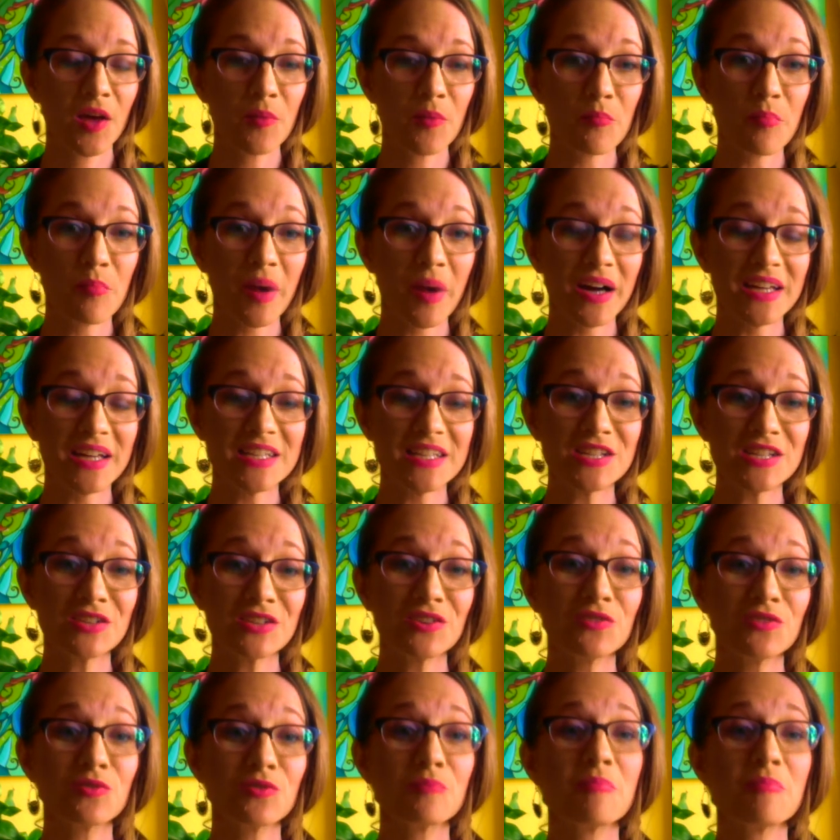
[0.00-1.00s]
But
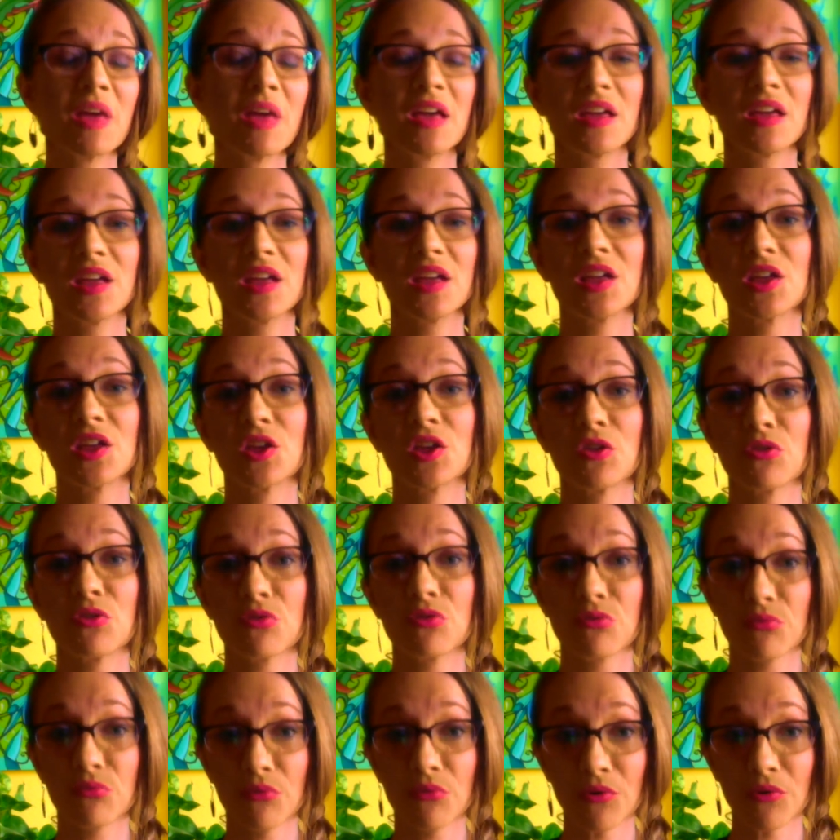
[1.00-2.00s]
you're making it
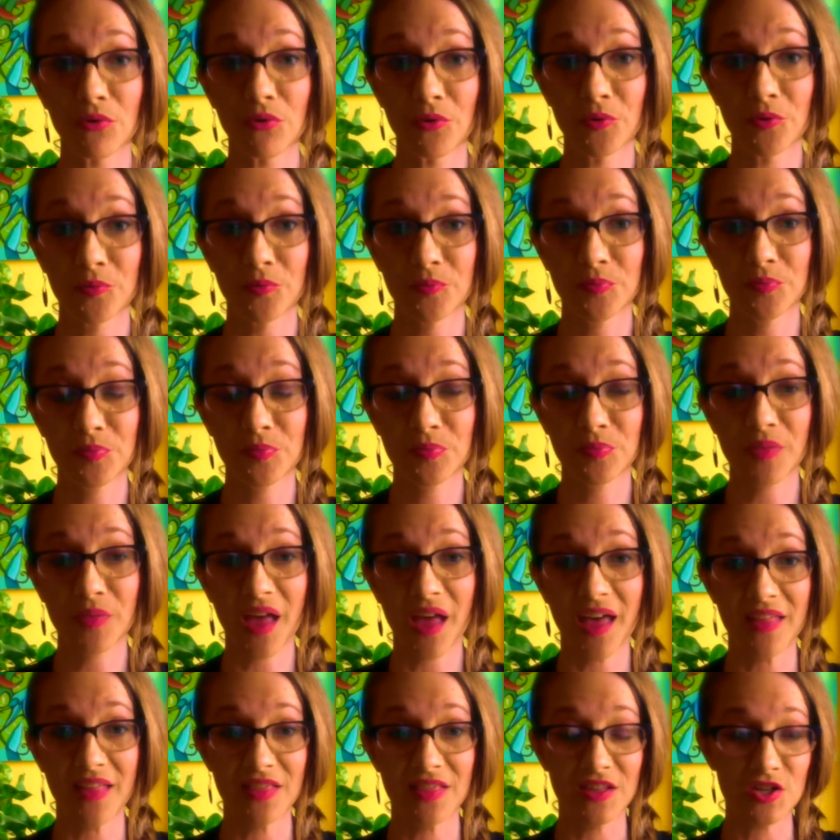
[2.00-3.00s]
through.
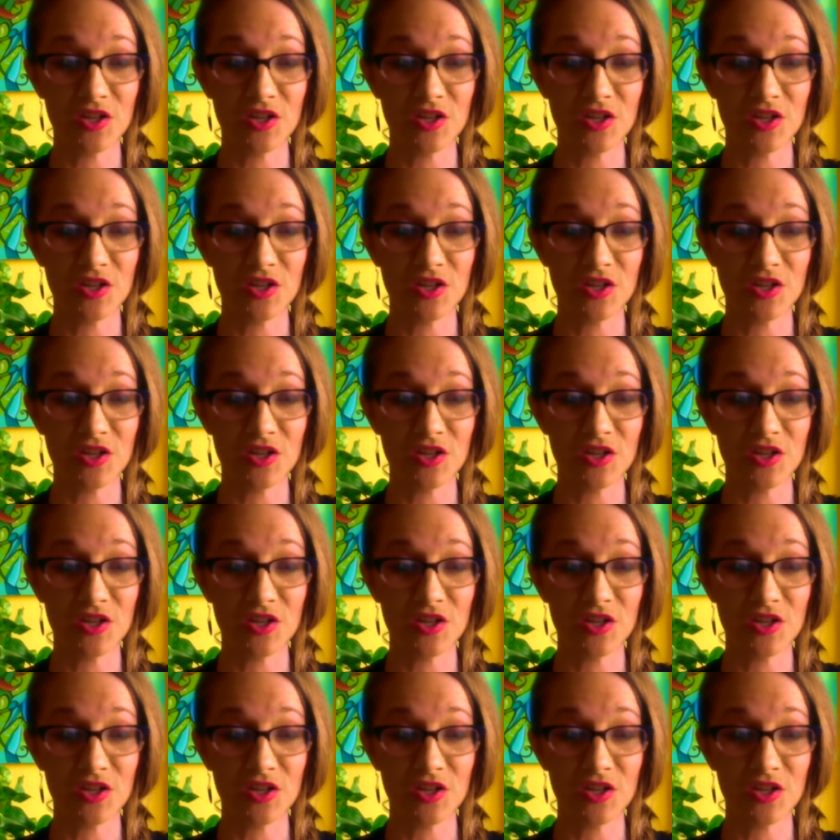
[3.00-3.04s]
And the